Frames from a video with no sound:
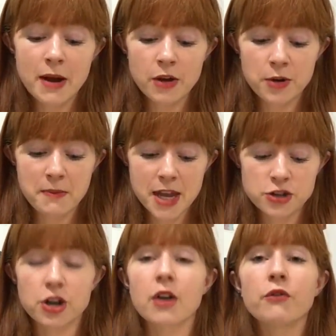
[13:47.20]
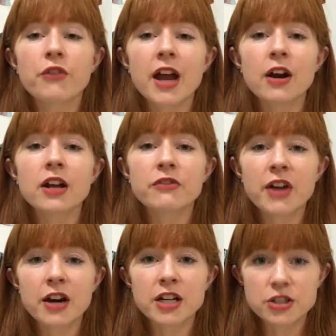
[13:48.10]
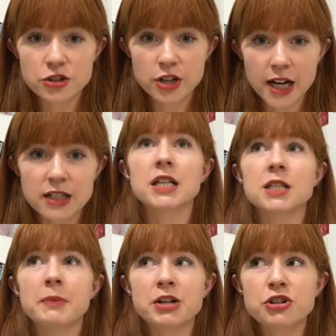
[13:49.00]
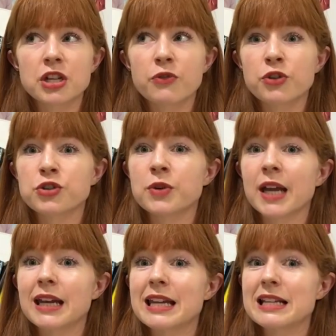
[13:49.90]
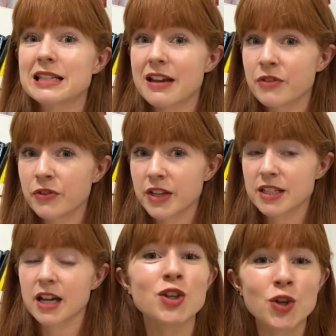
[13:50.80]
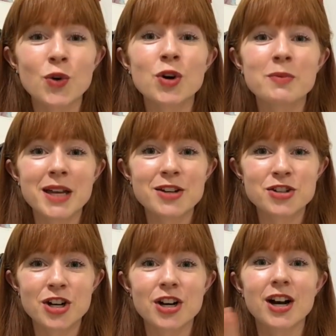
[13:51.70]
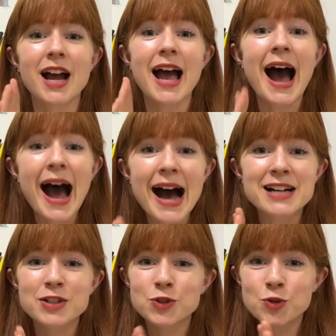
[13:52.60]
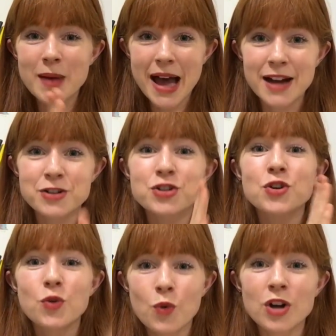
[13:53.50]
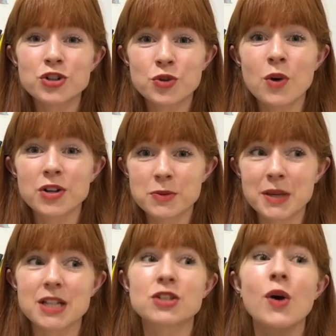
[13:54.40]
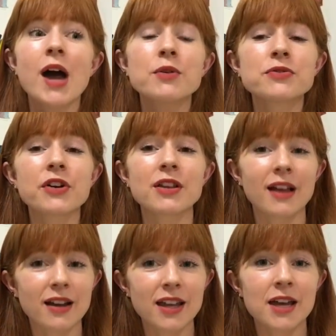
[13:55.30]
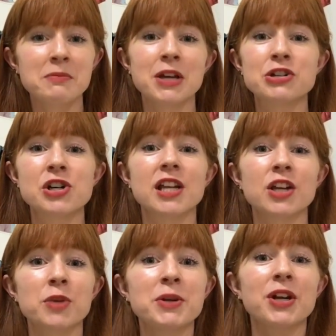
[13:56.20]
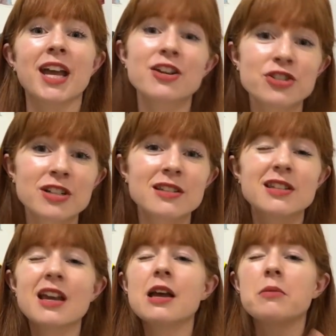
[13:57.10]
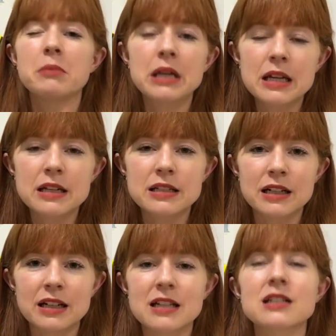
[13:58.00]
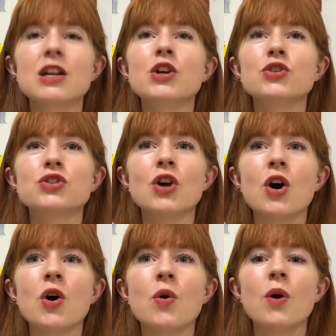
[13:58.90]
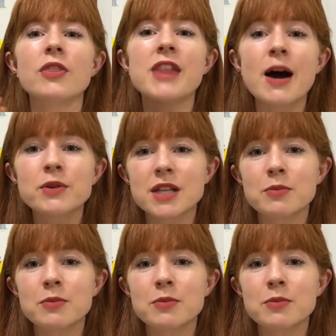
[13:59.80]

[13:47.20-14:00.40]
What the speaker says: about your major, very, very strict, especially if you're doing an E7 visa. Your major has to match what you want to be. So I was very lucky and majored in communications, media studies, so that was